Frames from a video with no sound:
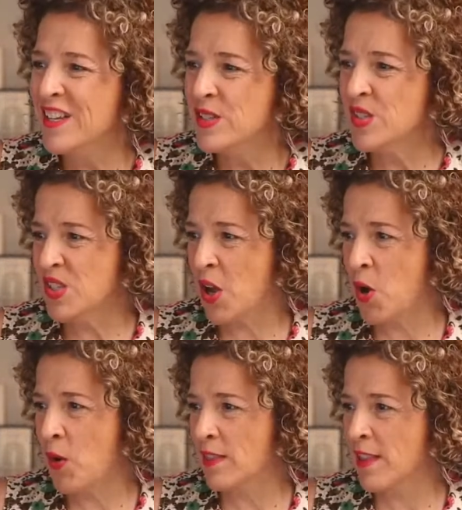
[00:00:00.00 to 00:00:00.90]

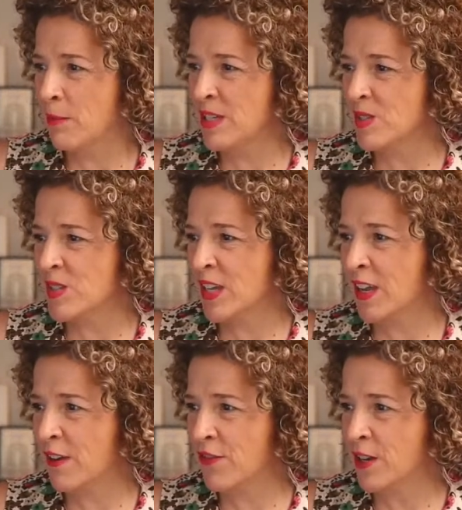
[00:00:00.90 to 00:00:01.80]
So let me
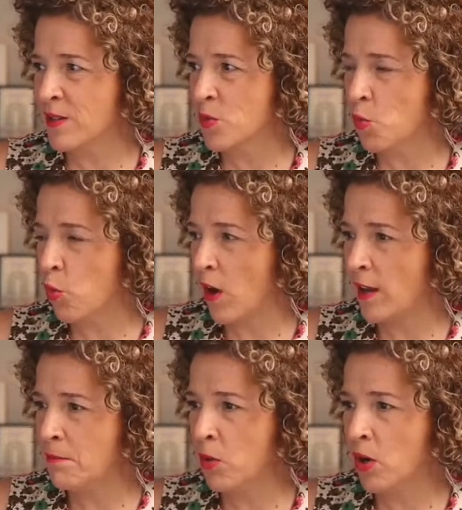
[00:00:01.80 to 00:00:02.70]
see if there's
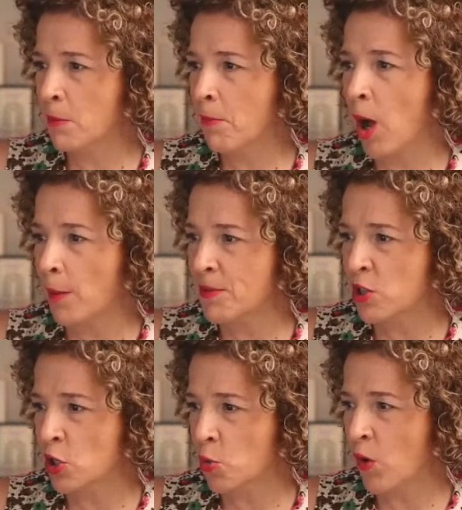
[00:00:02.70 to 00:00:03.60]
one more
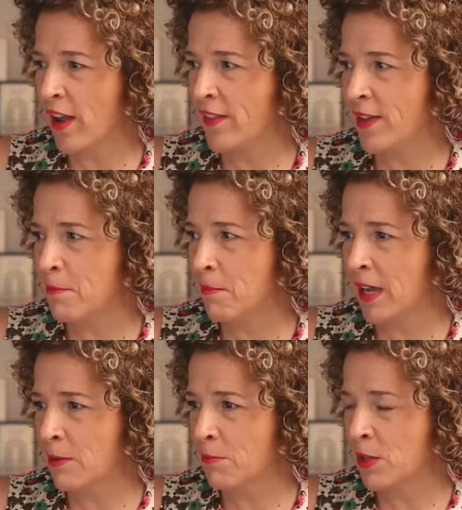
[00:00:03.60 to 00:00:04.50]
popular one that
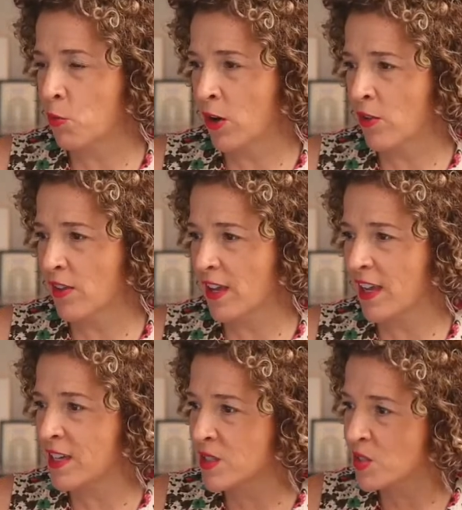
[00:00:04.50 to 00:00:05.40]
might be worth
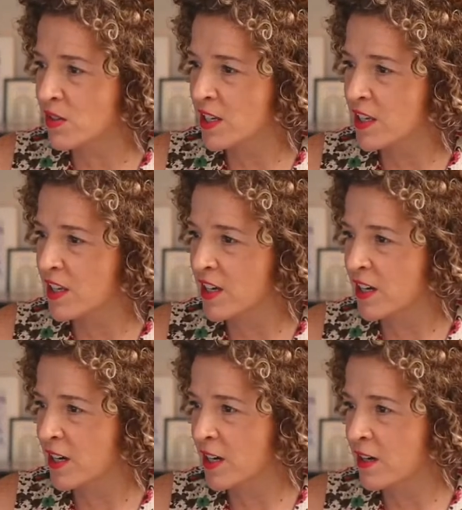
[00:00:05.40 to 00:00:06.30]
answering
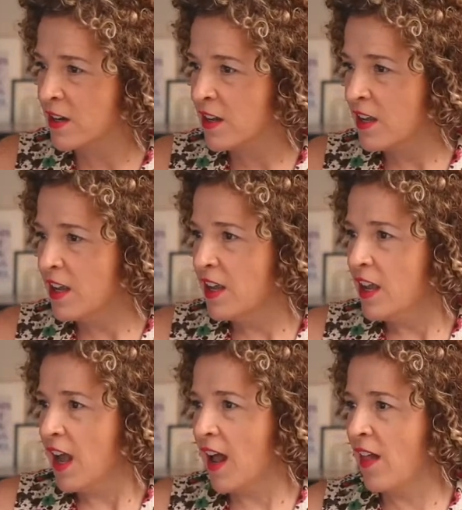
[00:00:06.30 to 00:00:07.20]
here.
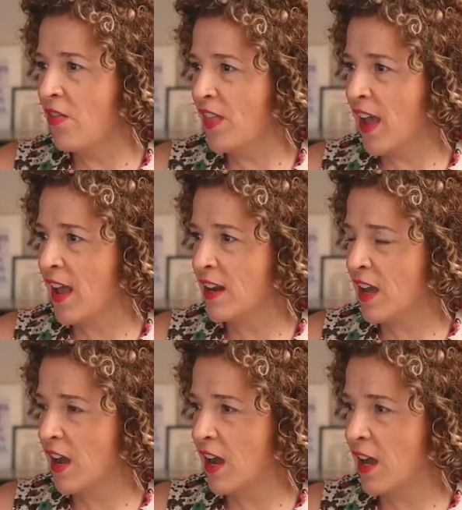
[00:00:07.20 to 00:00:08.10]
And
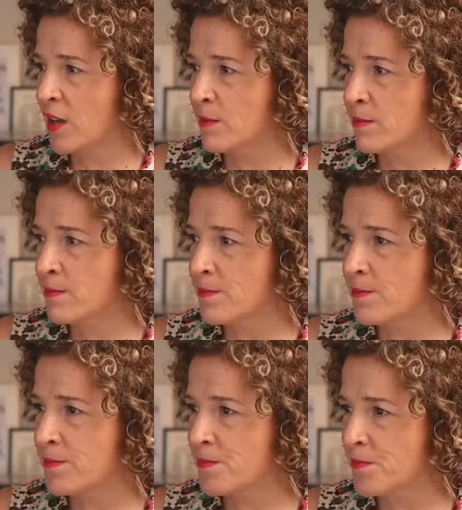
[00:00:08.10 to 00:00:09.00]
then
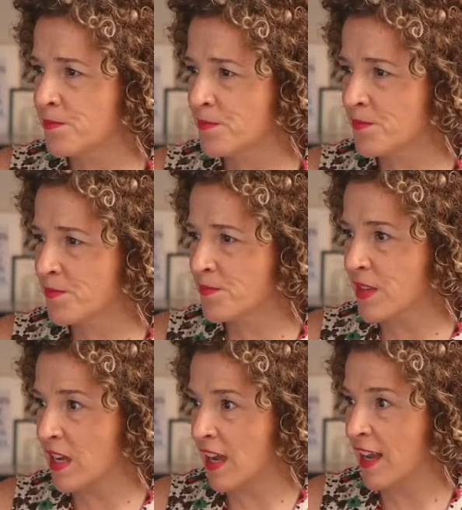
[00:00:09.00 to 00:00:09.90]

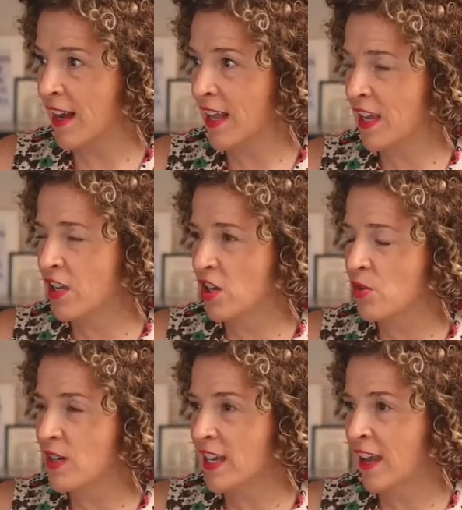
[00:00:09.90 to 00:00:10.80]
um, I got to get
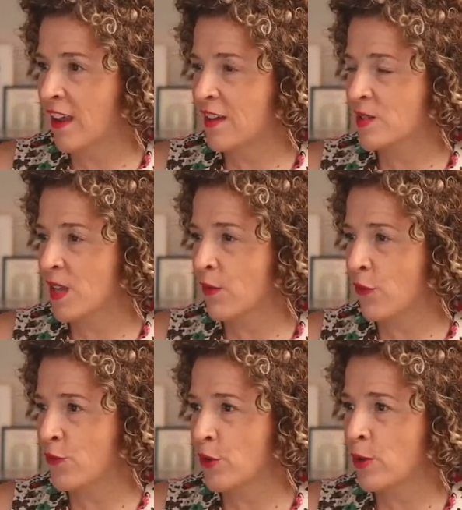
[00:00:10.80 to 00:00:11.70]
going because I have
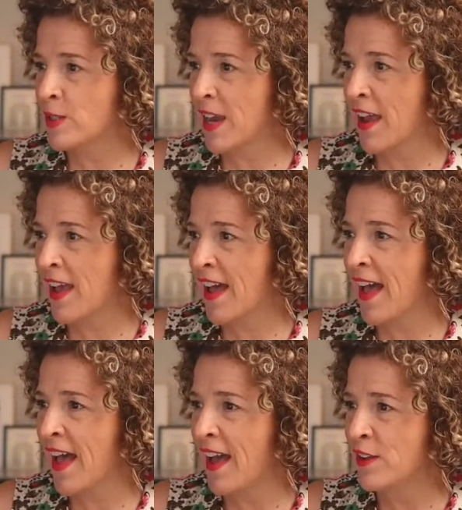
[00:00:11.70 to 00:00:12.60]
a full day
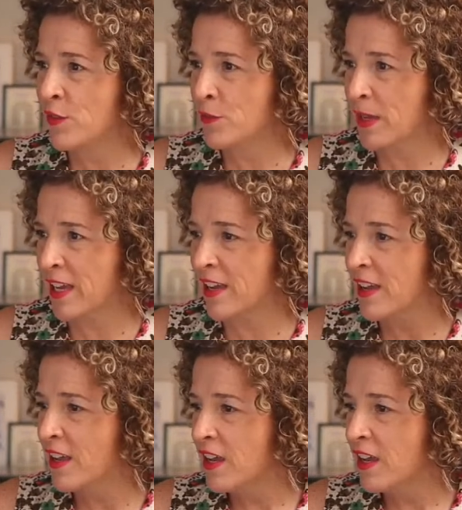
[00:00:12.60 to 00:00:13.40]
ahead of me.